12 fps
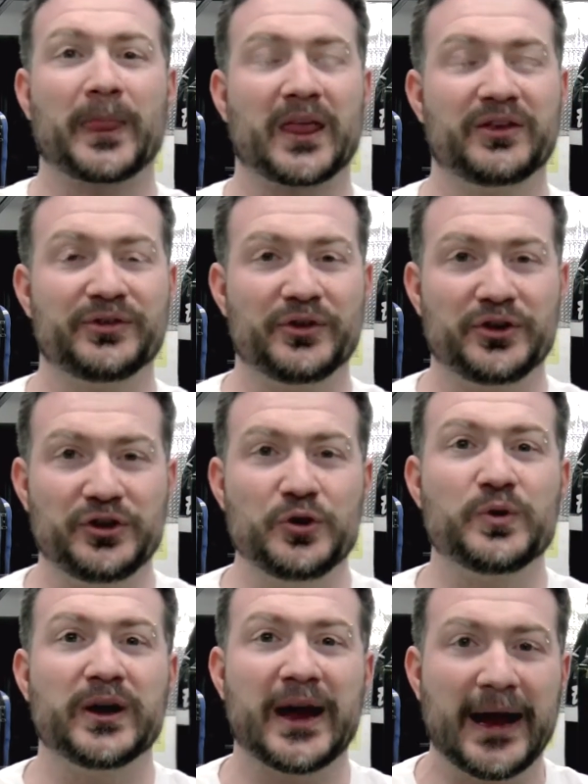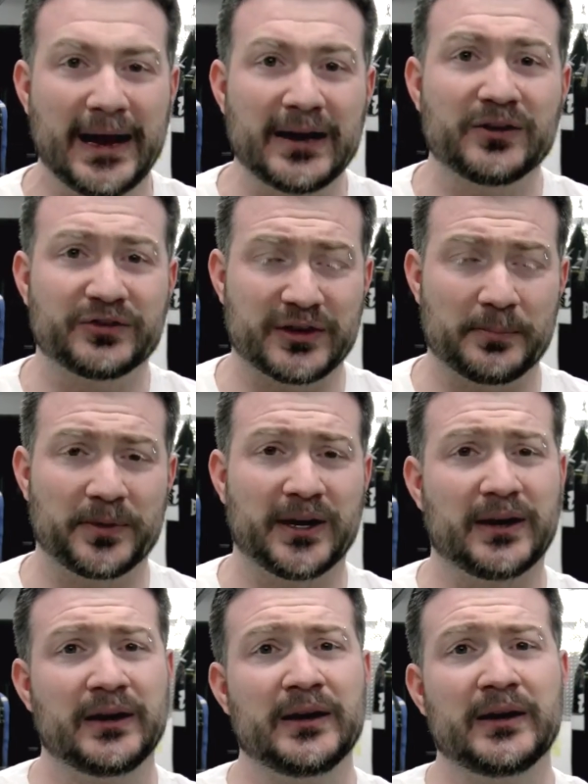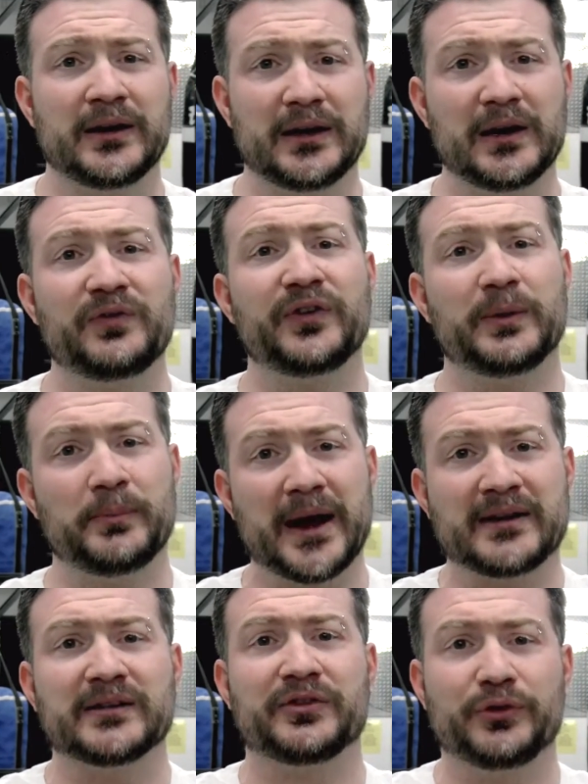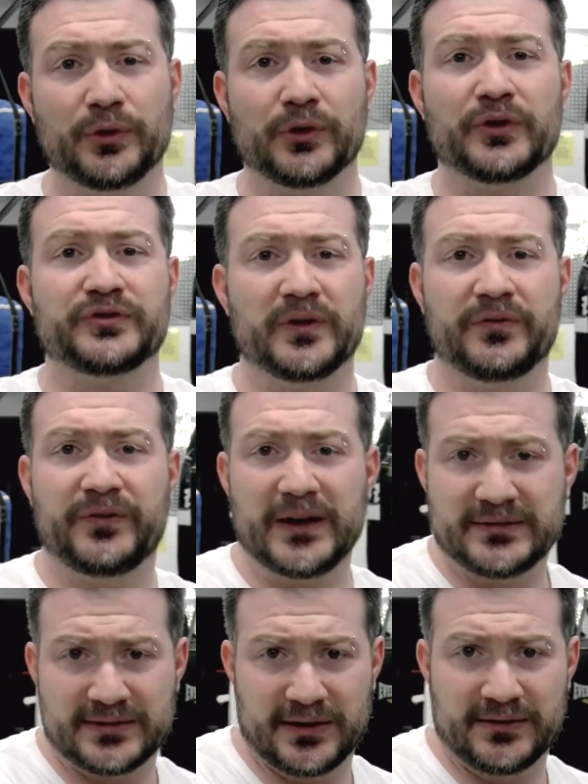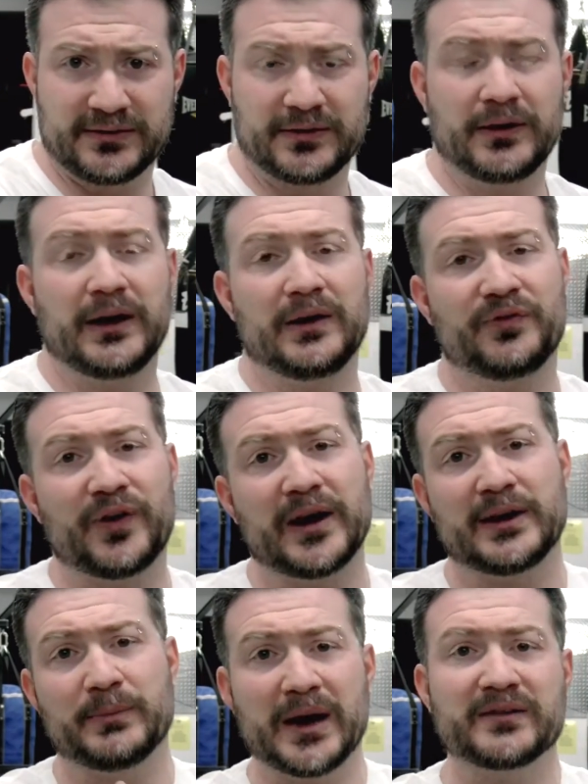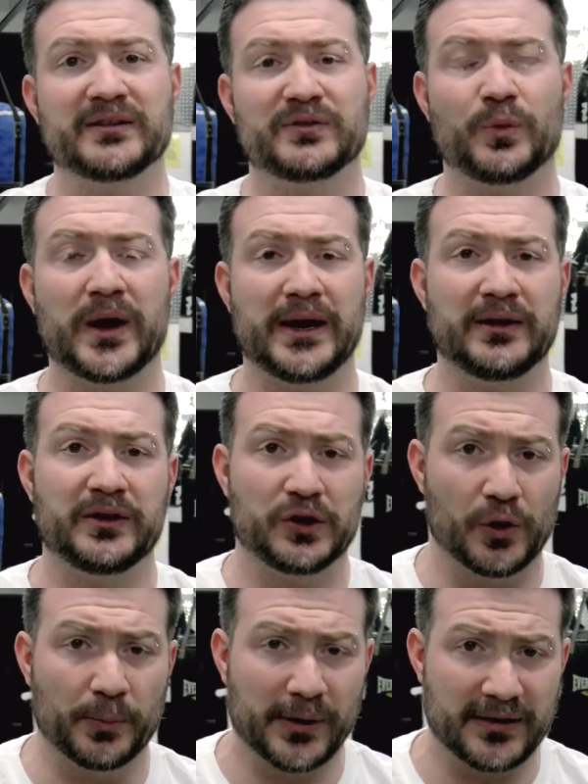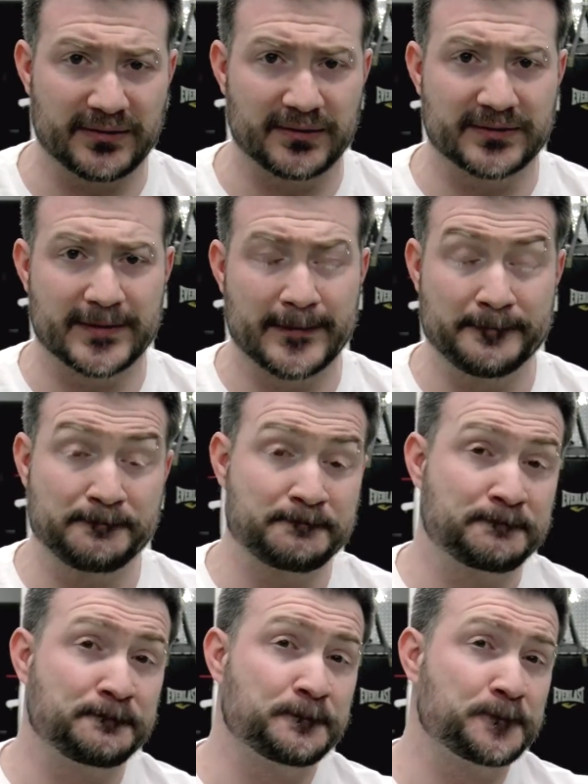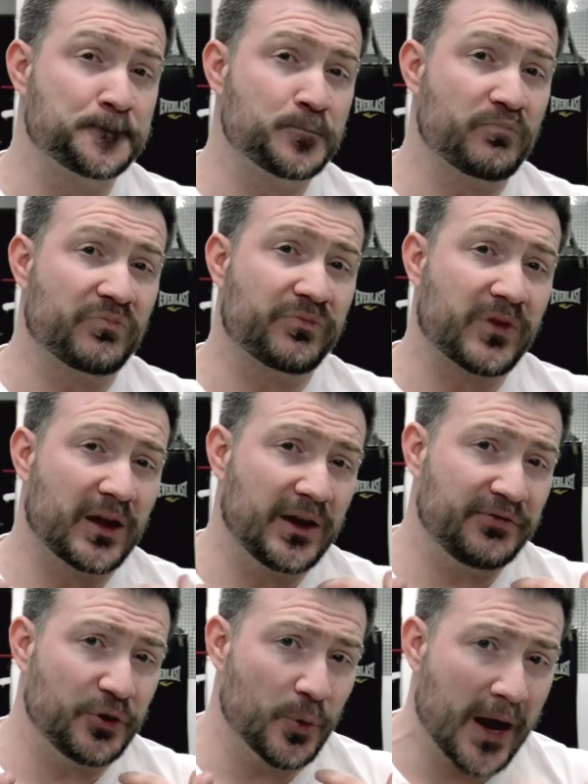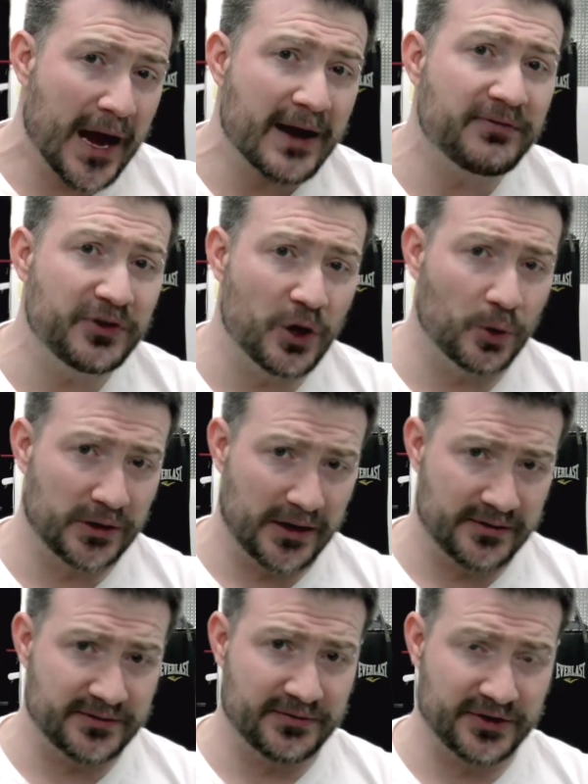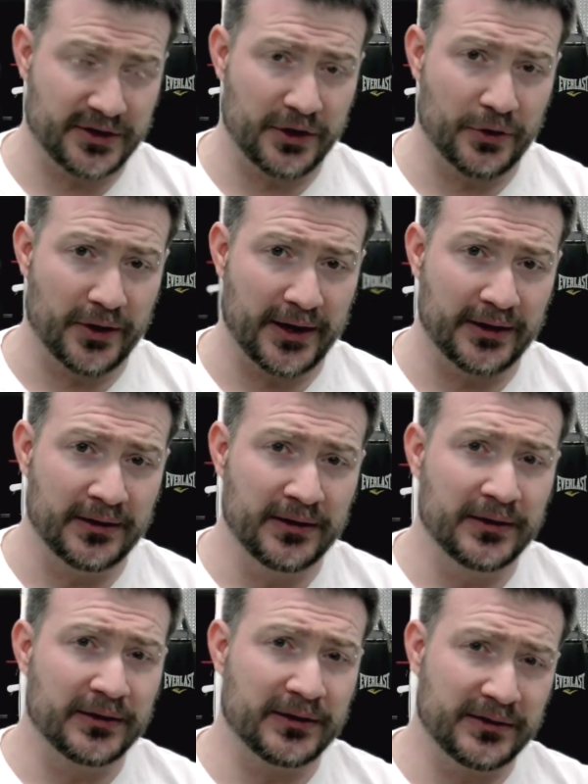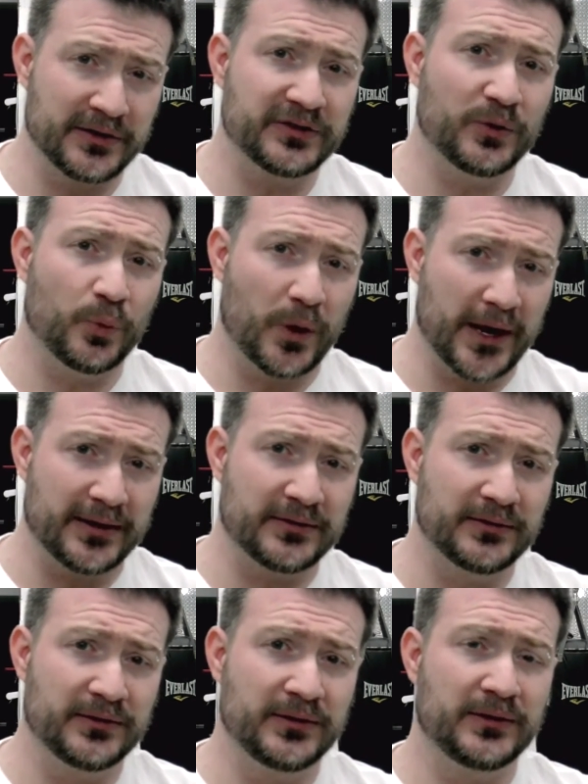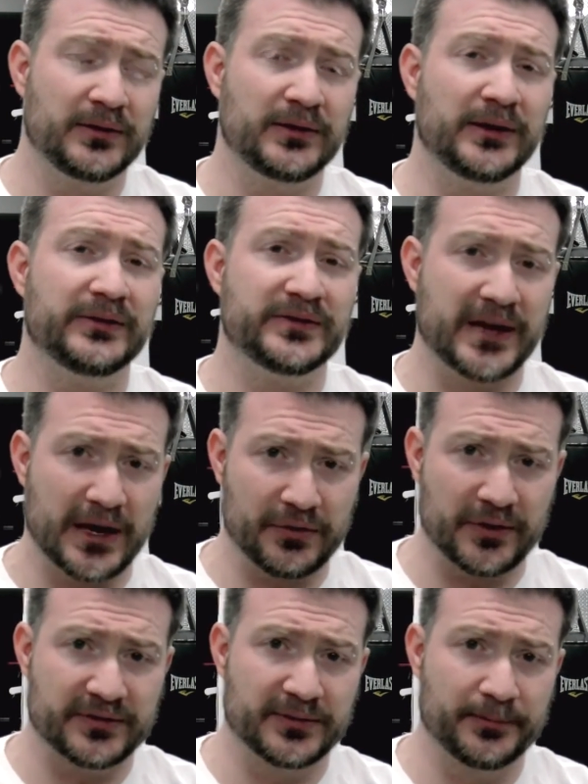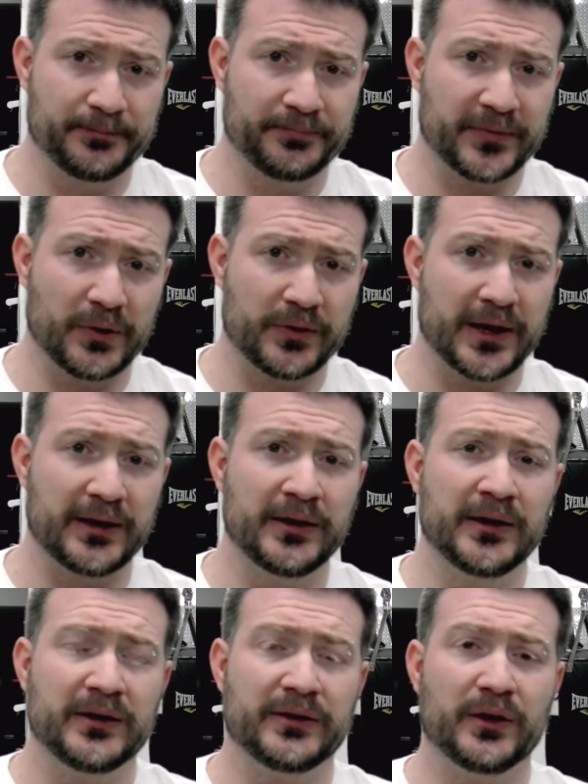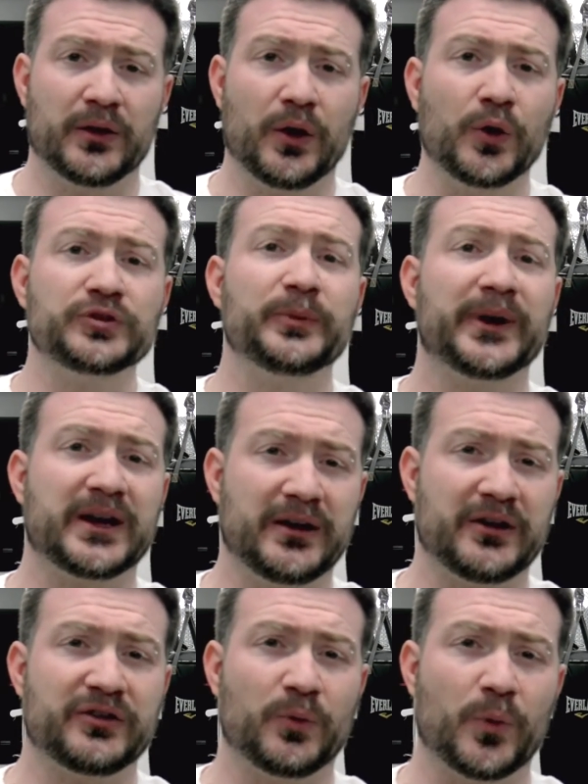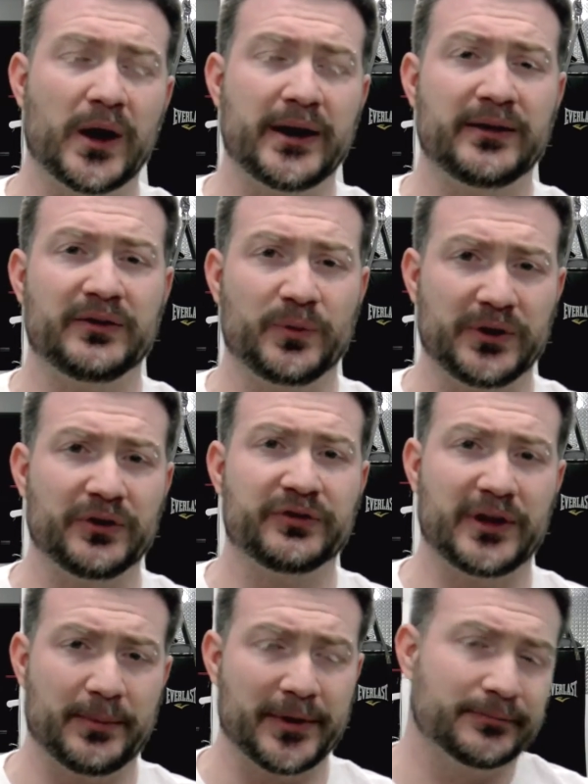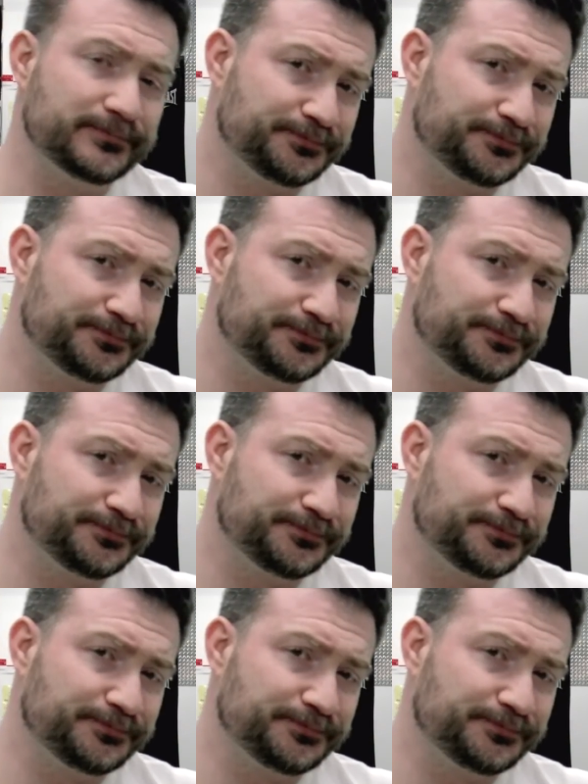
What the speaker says: so that you can handle something if it makes it through those defenses and finally makes its way into your presence. If you have no layers of security, condition white is dangerous, okay? The ultimate condition white is when you're sleeping